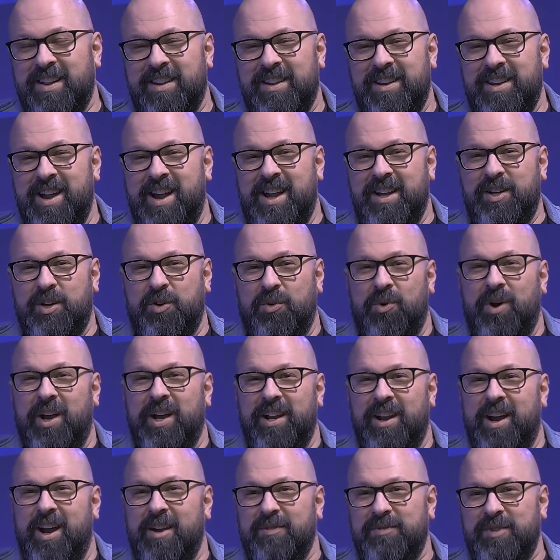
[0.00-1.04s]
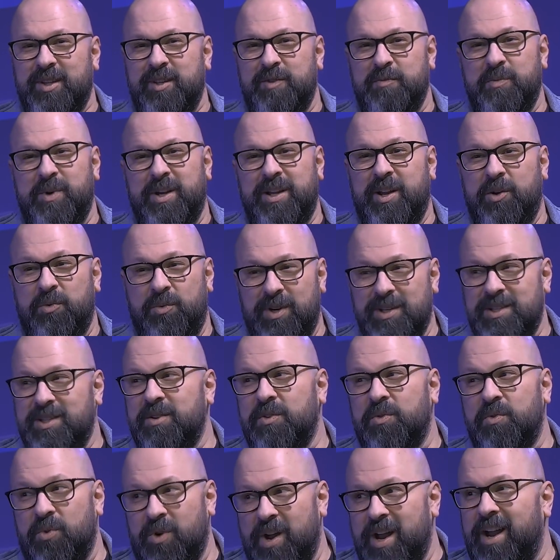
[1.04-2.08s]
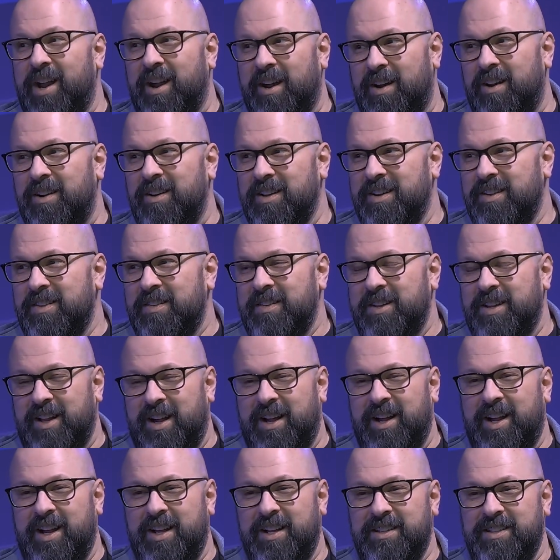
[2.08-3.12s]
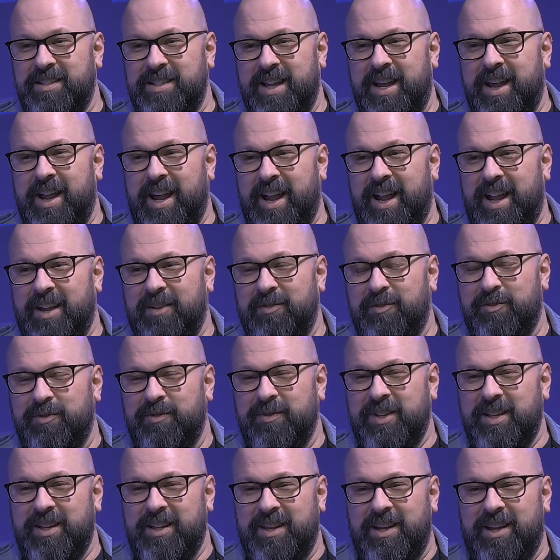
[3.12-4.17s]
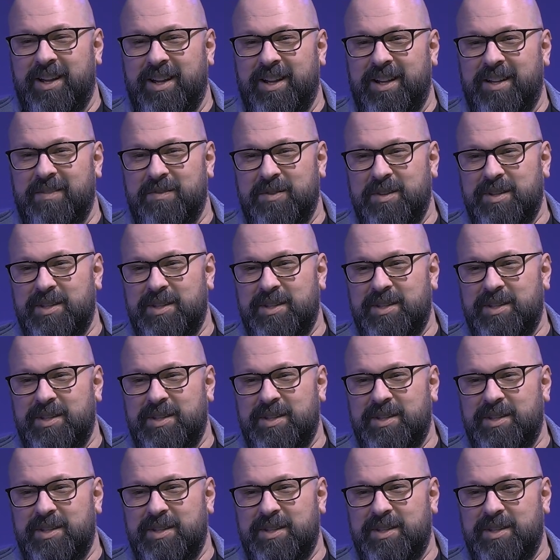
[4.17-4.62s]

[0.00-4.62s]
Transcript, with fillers: not quite often, but it wasn't rare uh, to have uh,